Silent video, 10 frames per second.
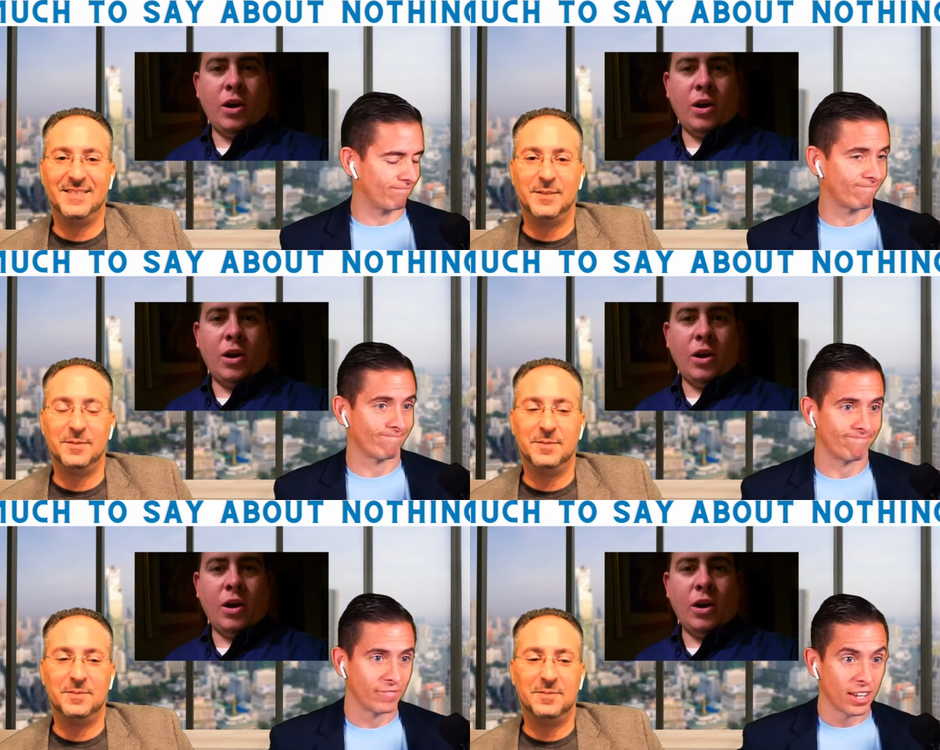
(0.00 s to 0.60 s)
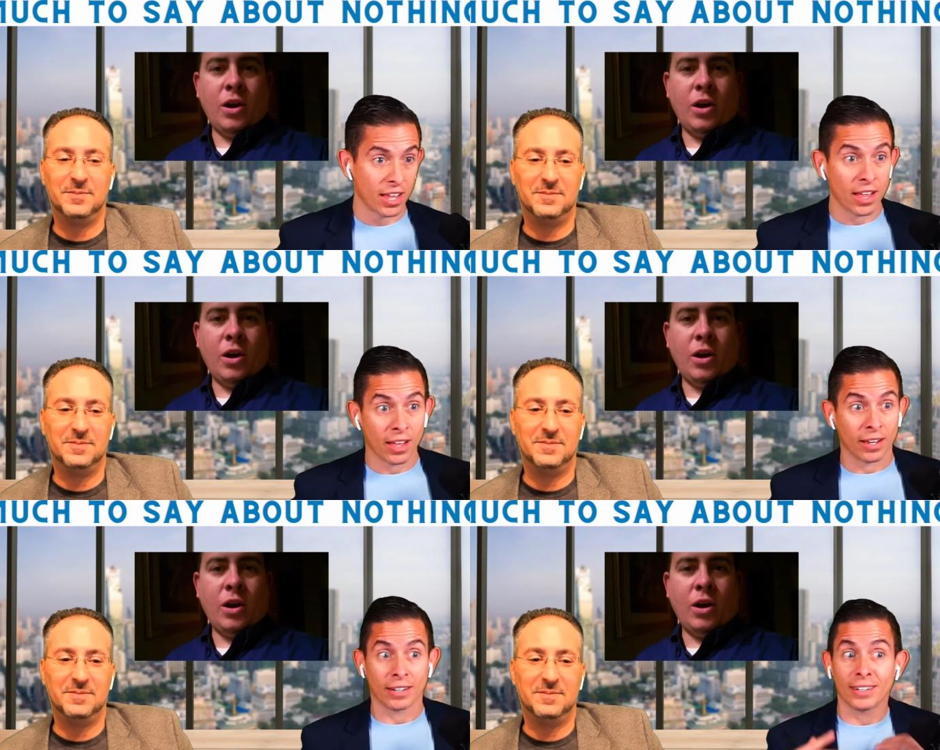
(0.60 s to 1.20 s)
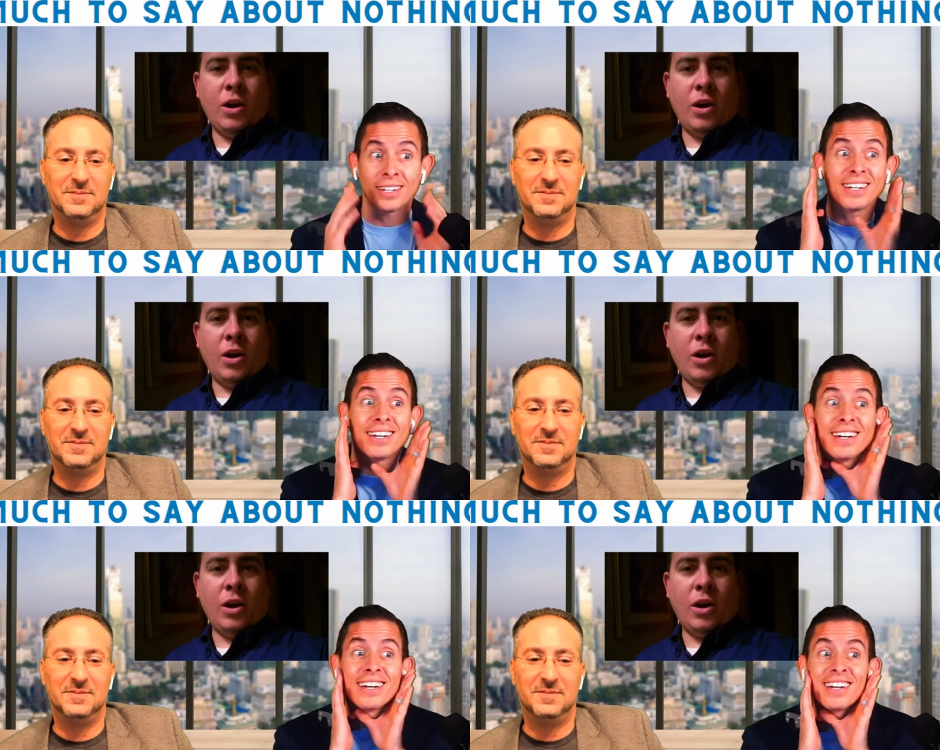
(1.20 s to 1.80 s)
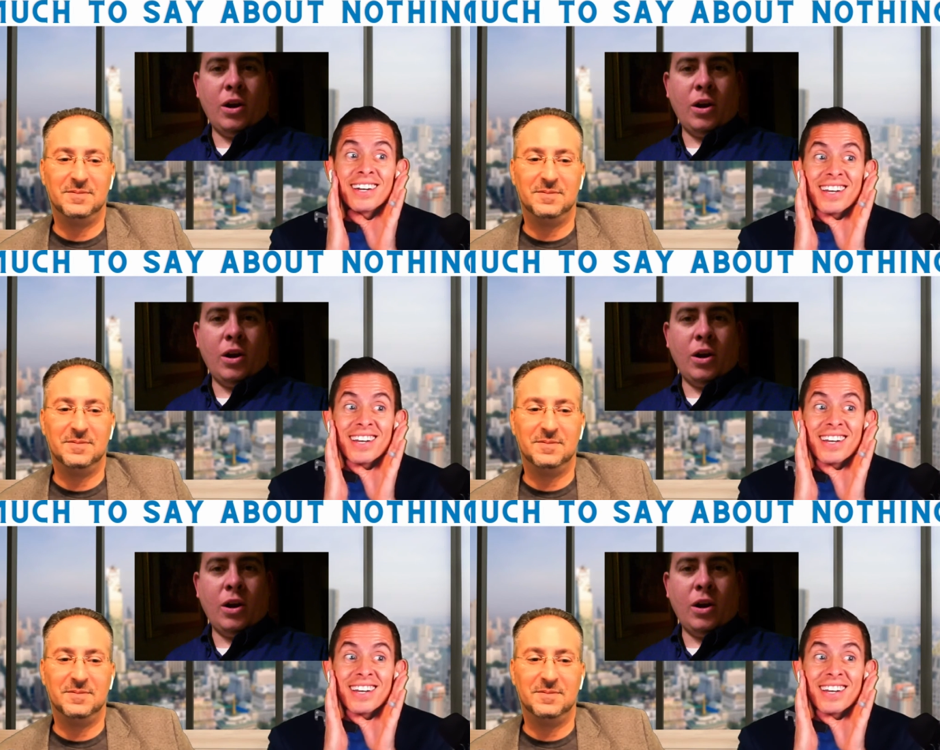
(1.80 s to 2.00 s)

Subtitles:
Nothing is said.